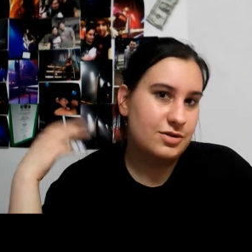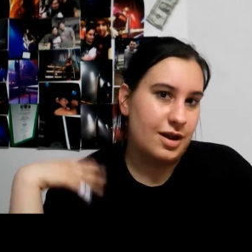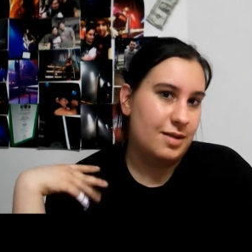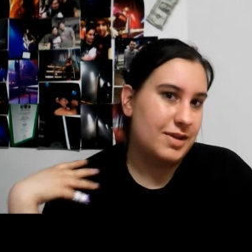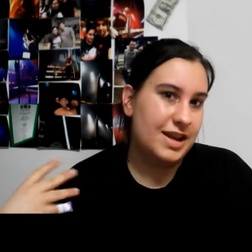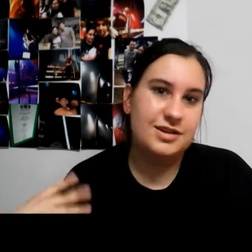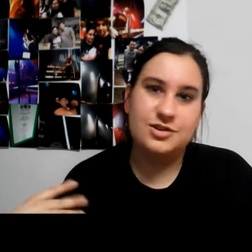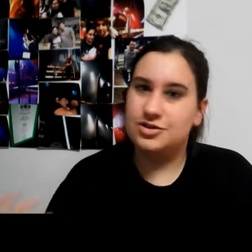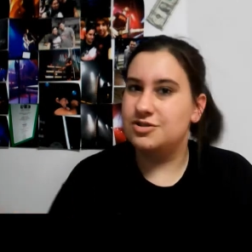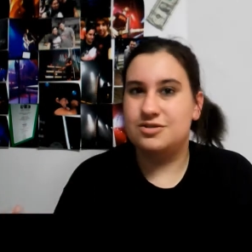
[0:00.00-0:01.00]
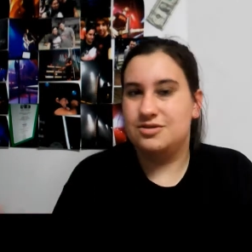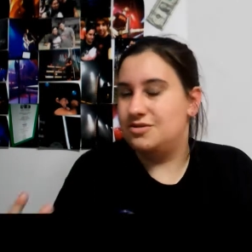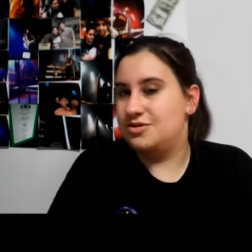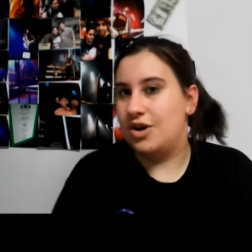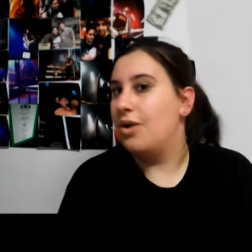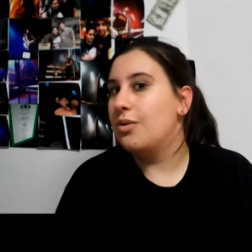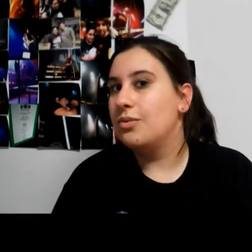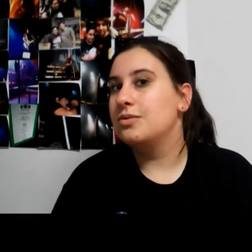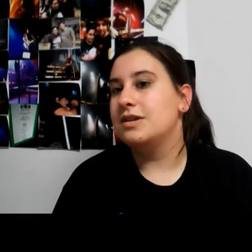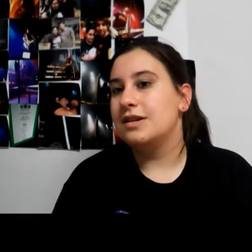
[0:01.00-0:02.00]
I mean, just
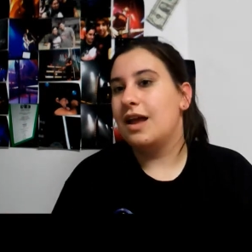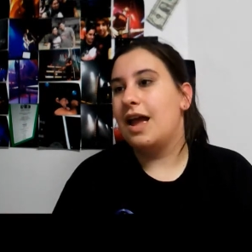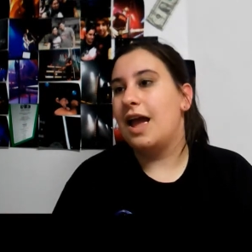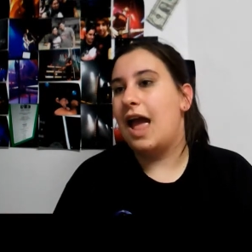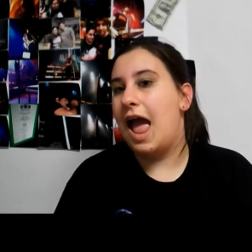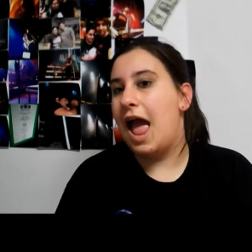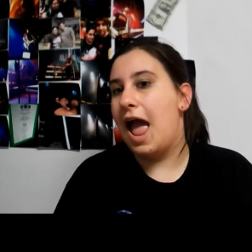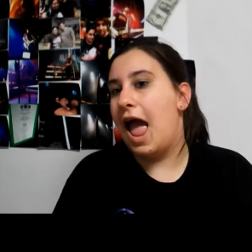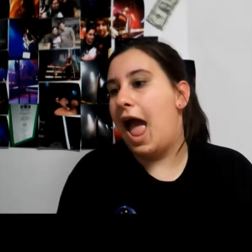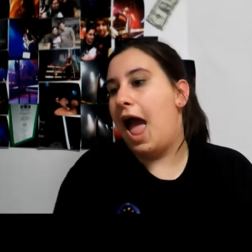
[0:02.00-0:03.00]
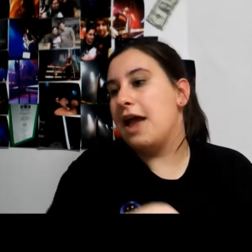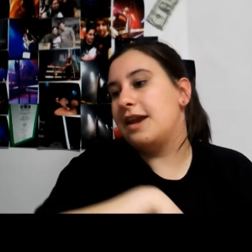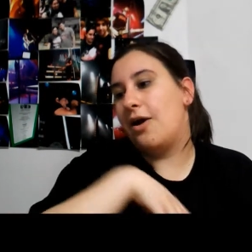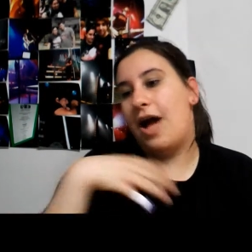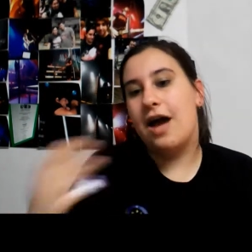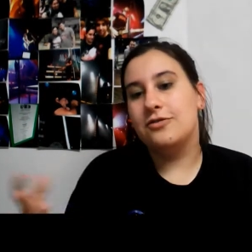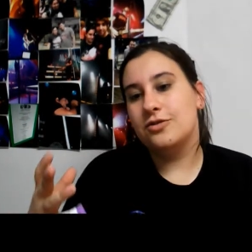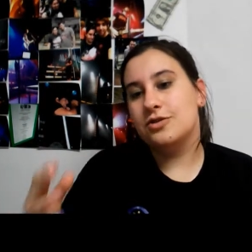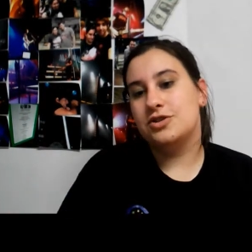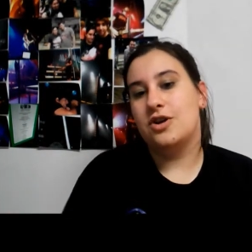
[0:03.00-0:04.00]
don't. Now, after
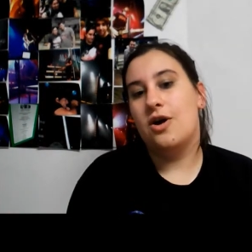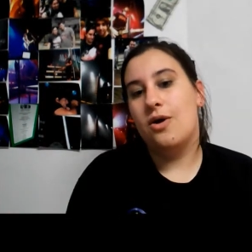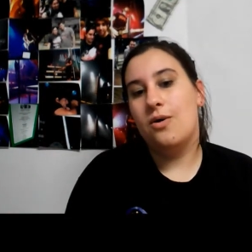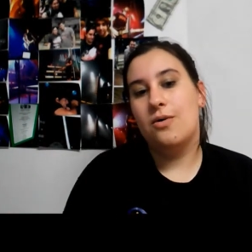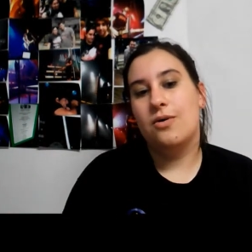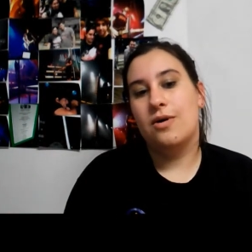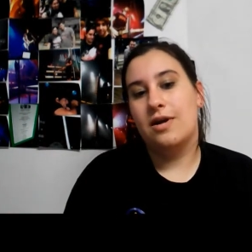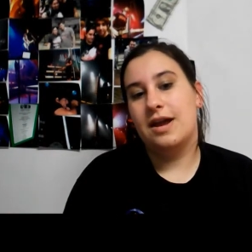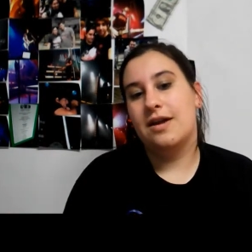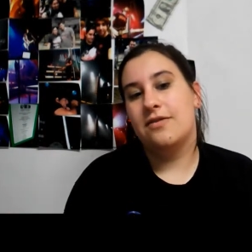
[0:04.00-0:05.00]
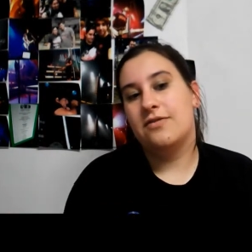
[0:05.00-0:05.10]
the show, or if